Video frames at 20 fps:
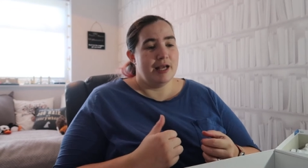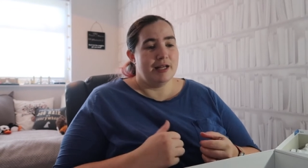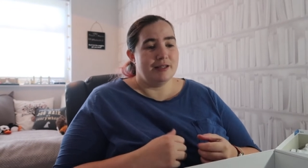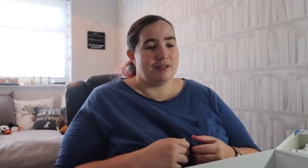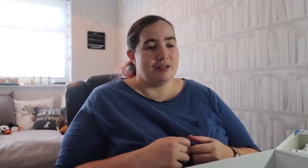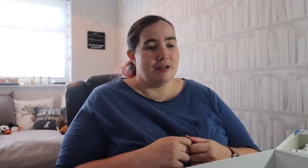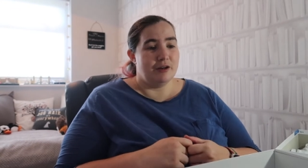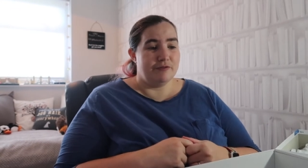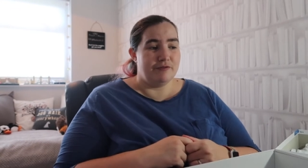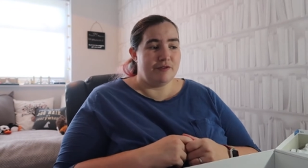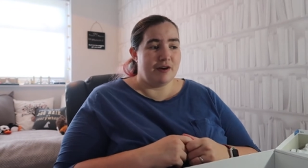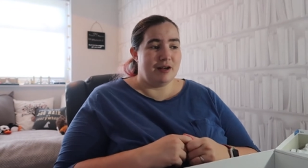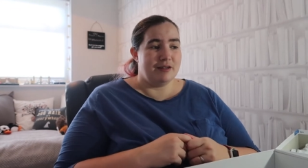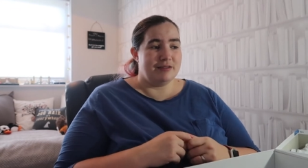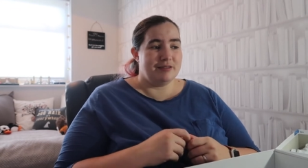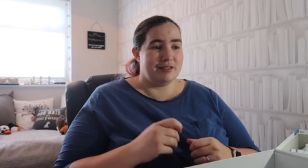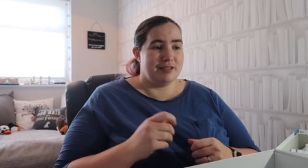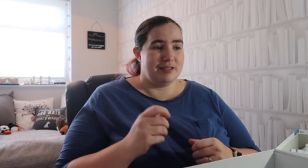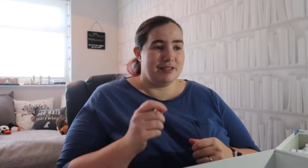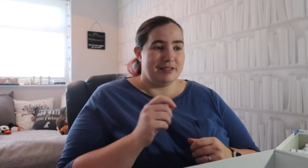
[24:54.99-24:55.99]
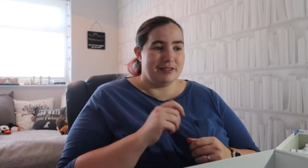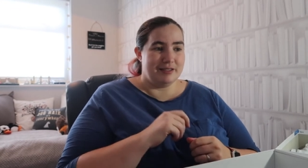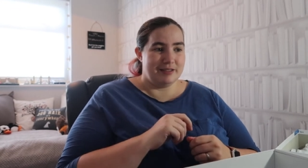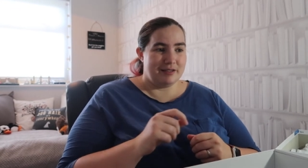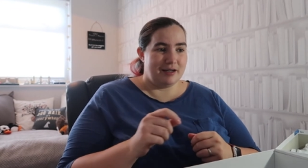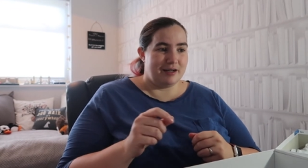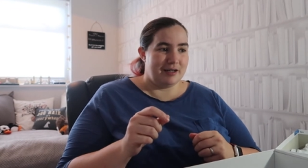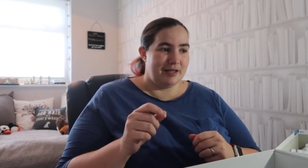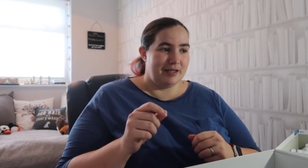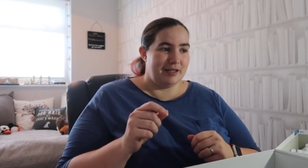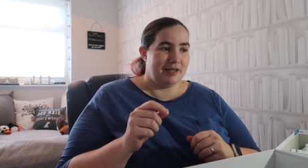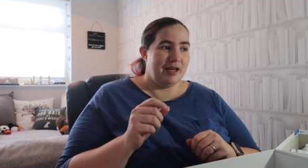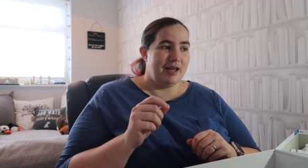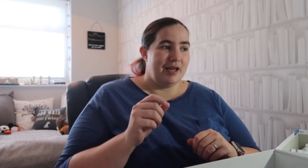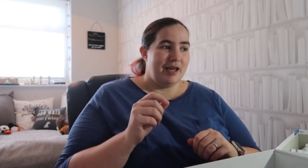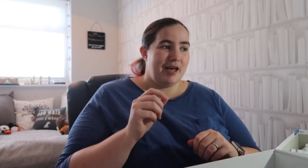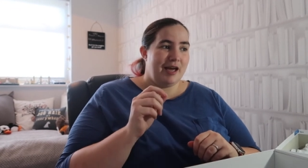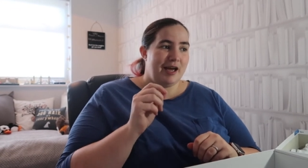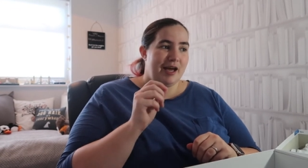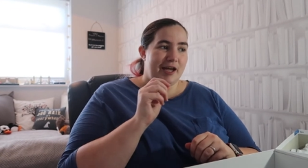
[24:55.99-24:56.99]
It's a lot faster to design
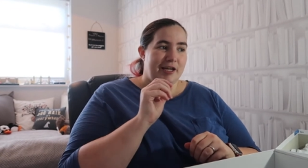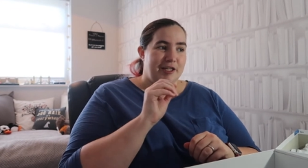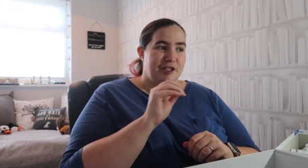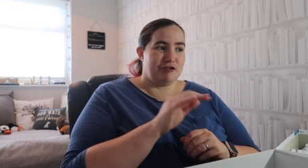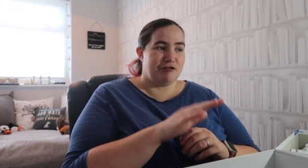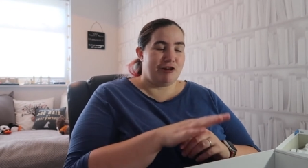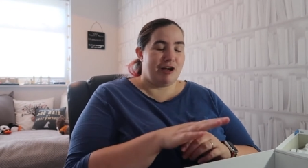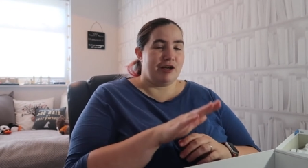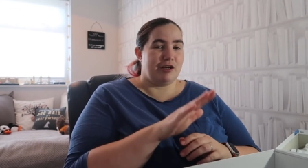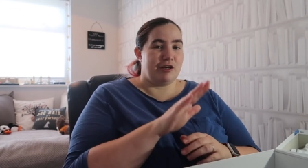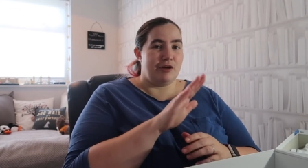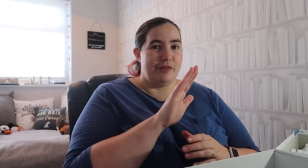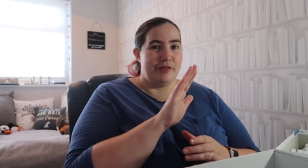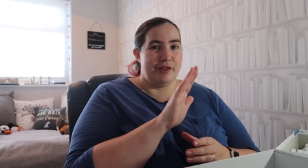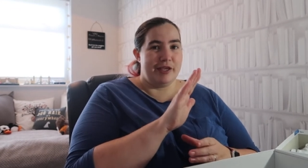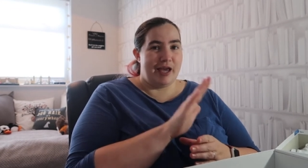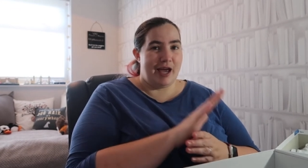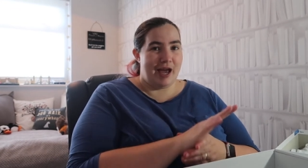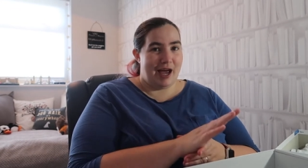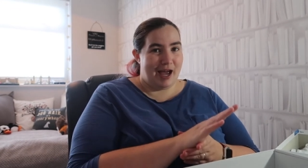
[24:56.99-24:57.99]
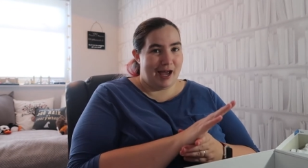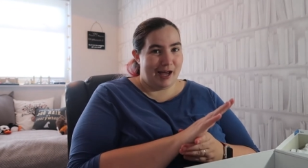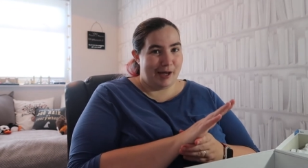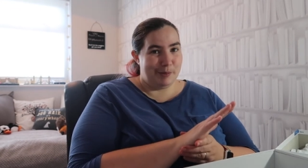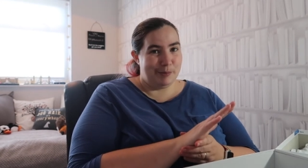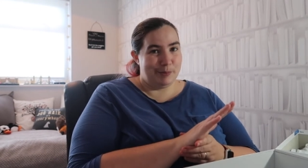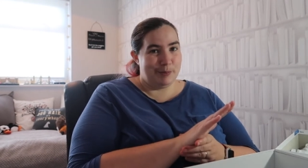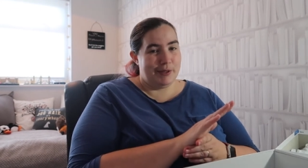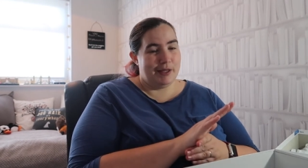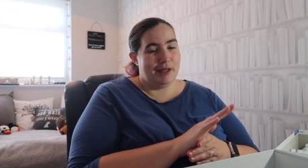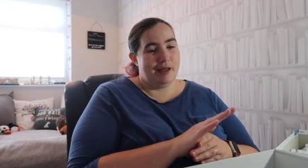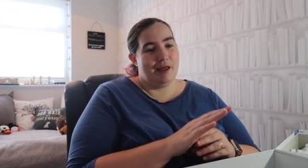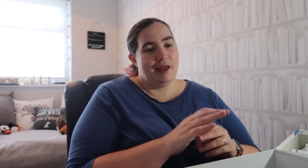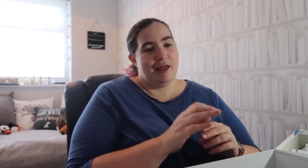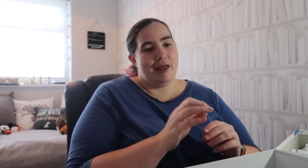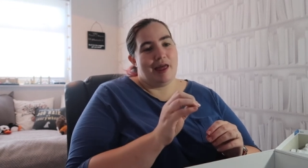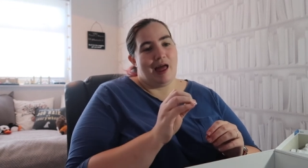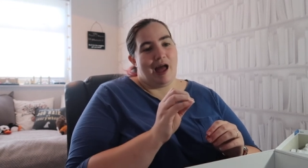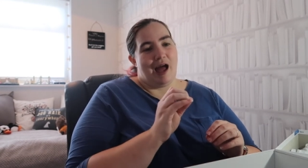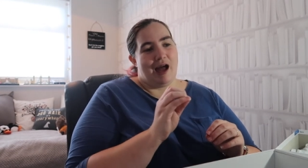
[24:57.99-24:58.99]
a track on the app
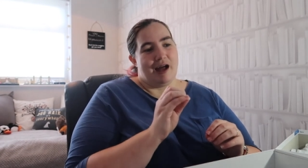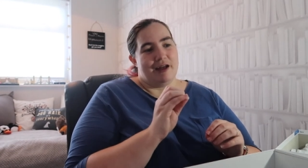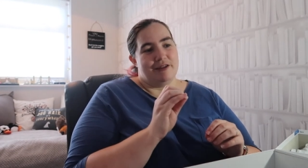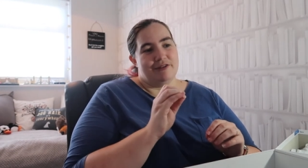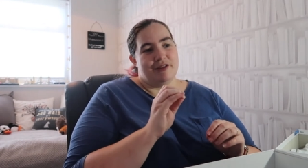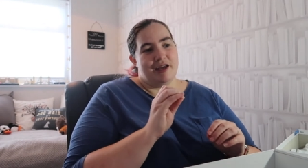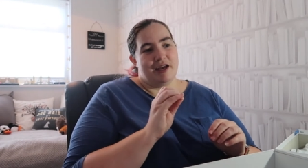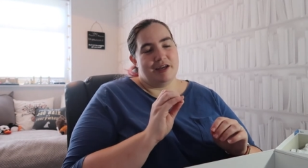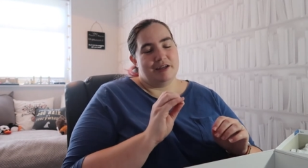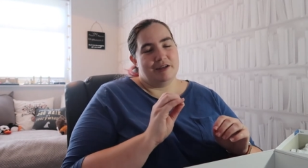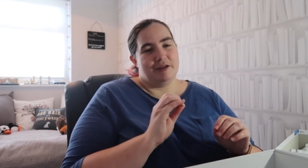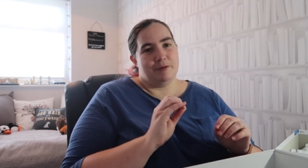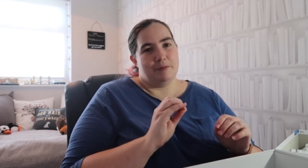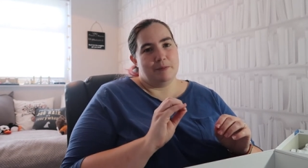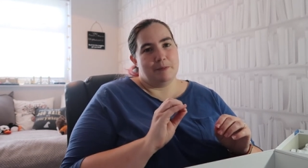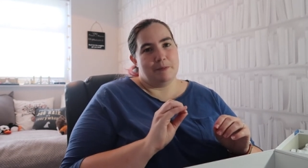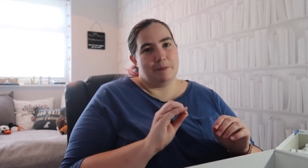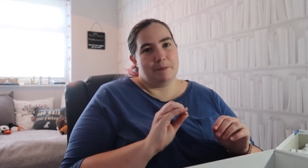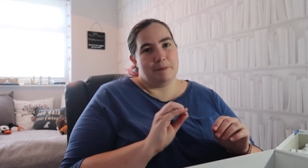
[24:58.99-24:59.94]
and then